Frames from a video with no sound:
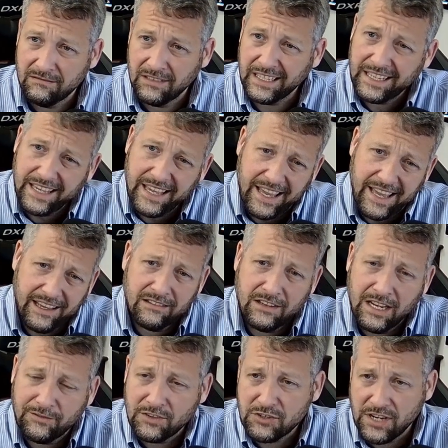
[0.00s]
Like, yeah,
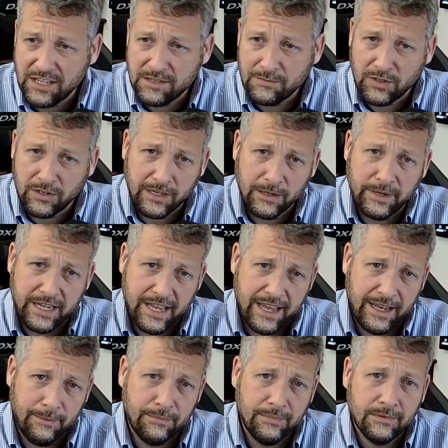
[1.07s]
you have to change them during a
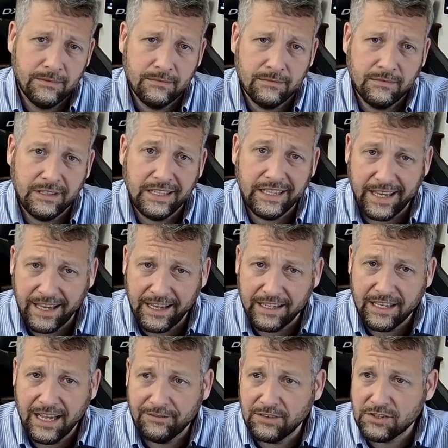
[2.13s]
rehab. Yeah,
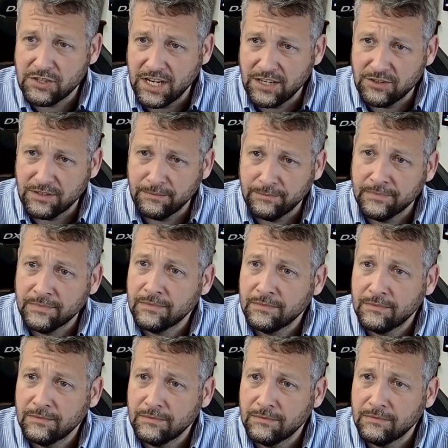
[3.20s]
you have to change them
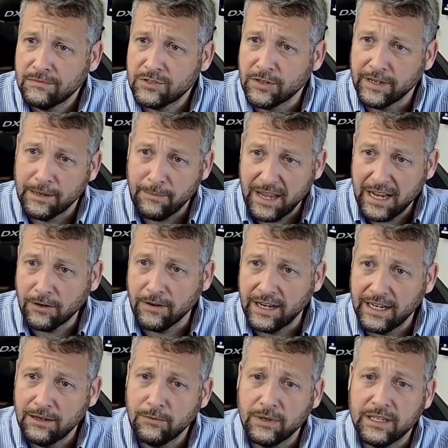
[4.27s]
during a make
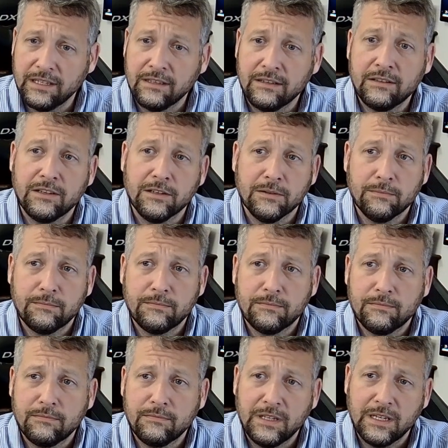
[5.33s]
ready when you're,
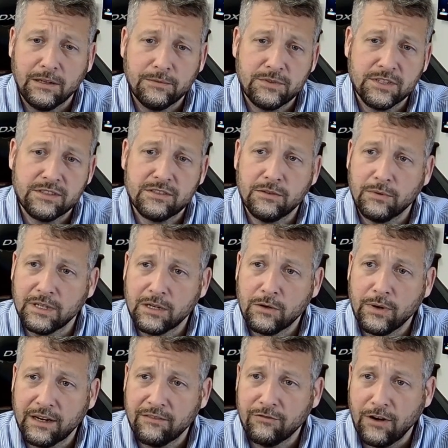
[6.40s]
just doing a
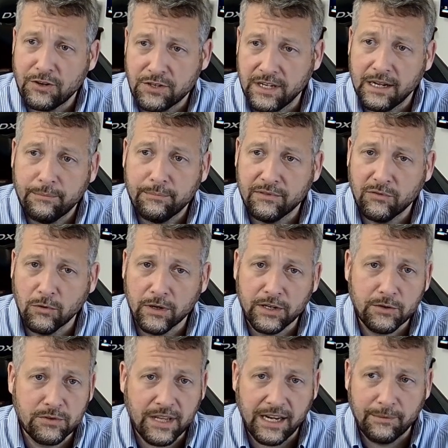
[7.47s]
quick freshen up before a
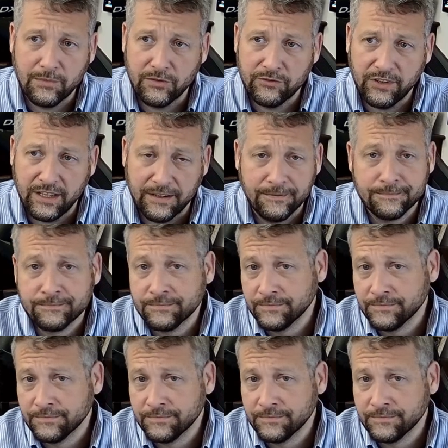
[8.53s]
new tenant moves in.